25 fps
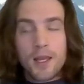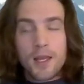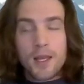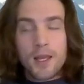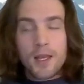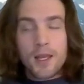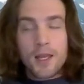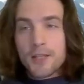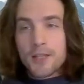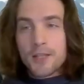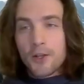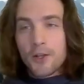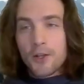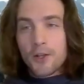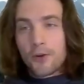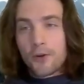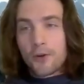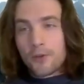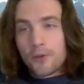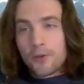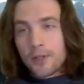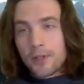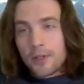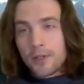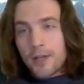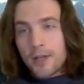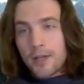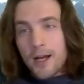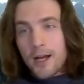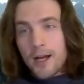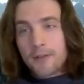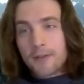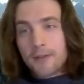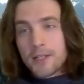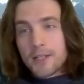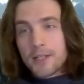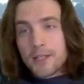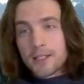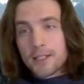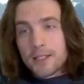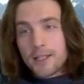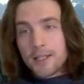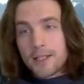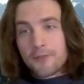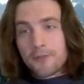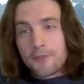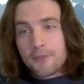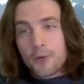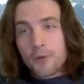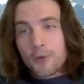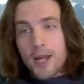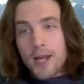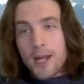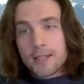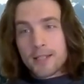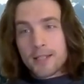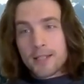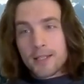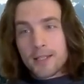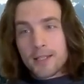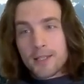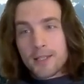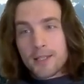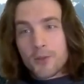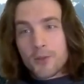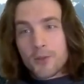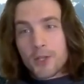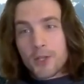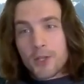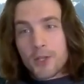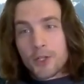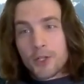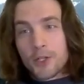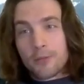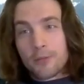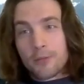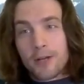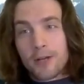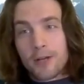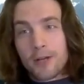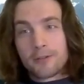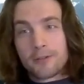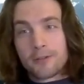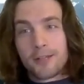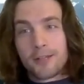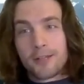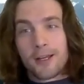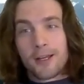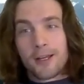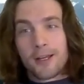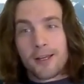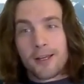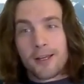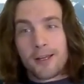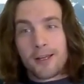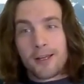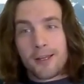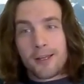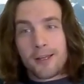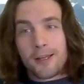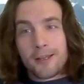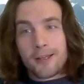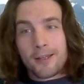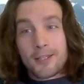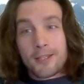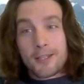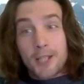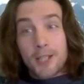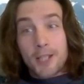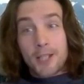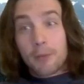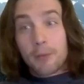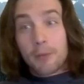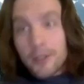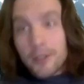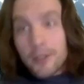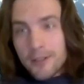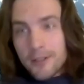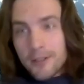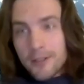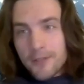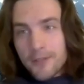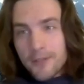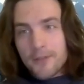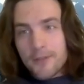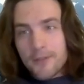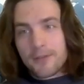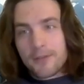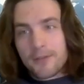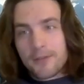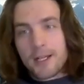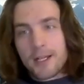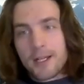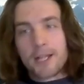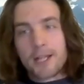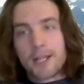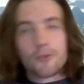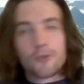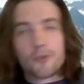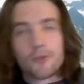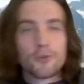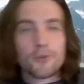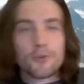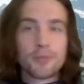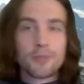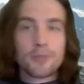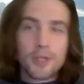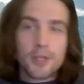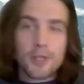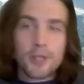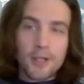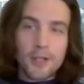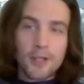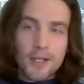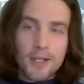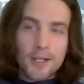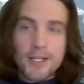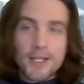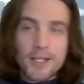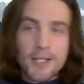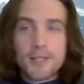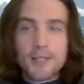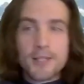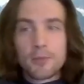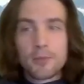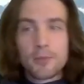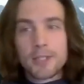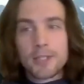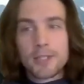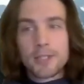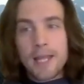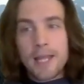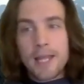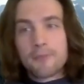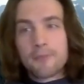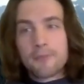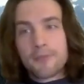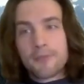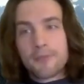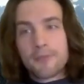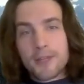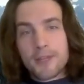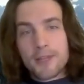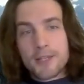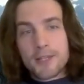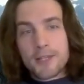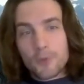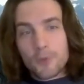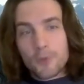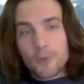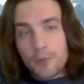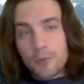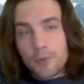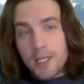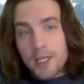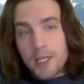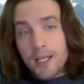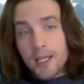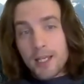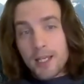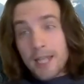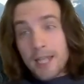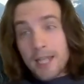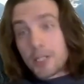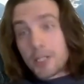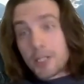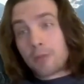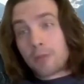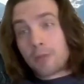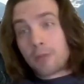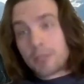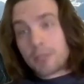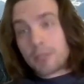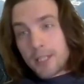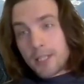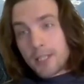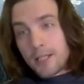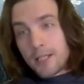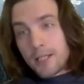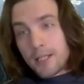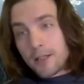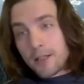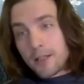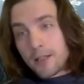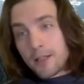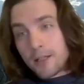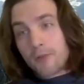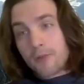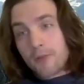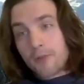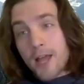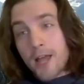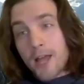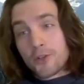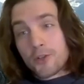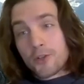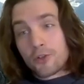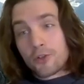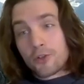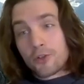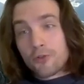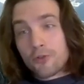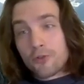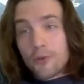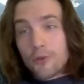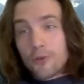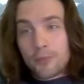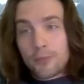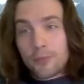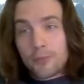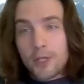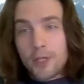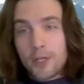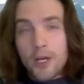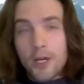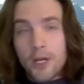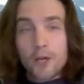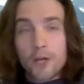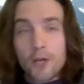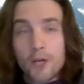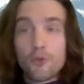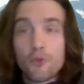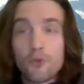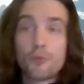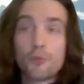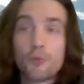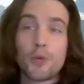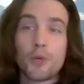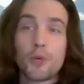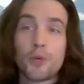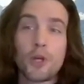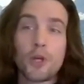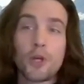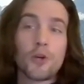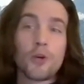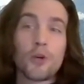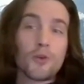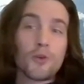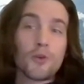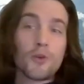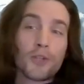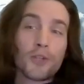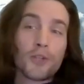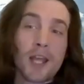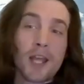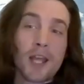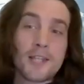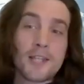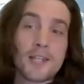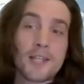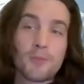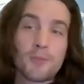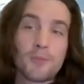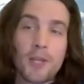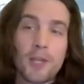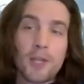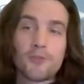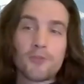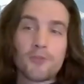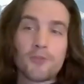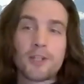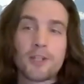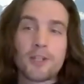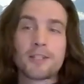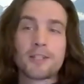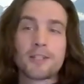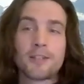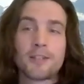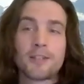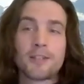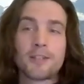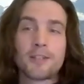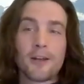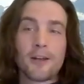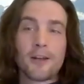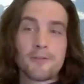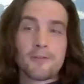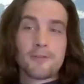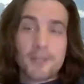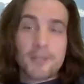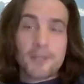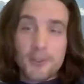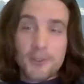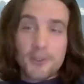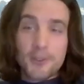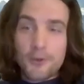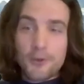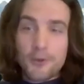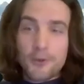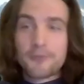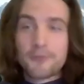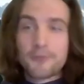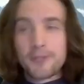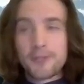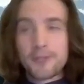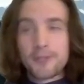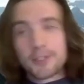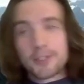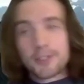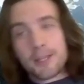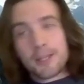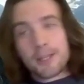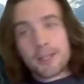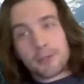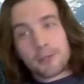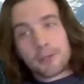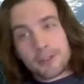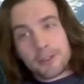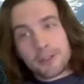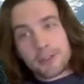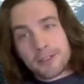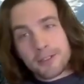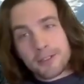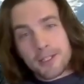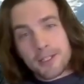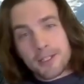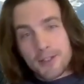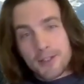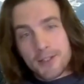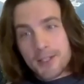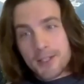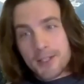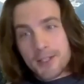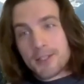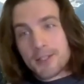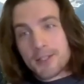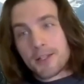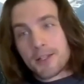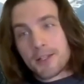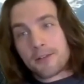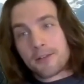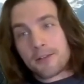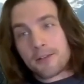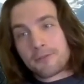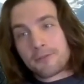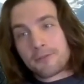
So obviously, if we're asking this question about the double of the finite group, a sensible name for this would be a doubly rational group, a group whose S matrix of its Drinfeld double consists of